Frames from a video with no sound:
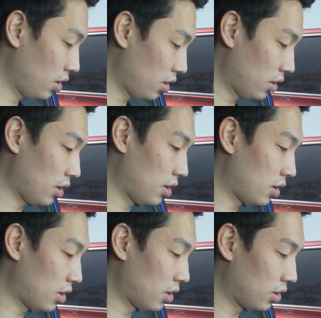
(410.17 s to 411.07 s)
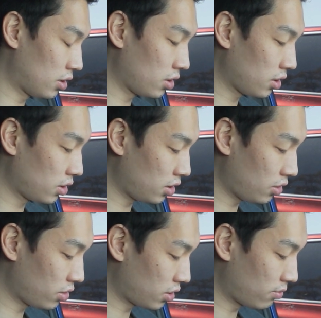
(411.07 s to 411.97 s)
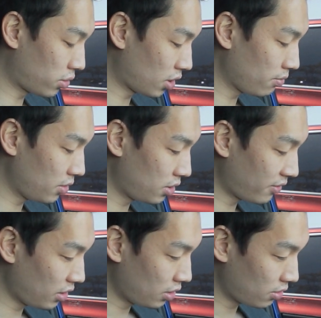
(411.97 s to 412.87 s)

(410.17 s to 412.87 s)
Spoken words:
And then, is there a secret compartment of any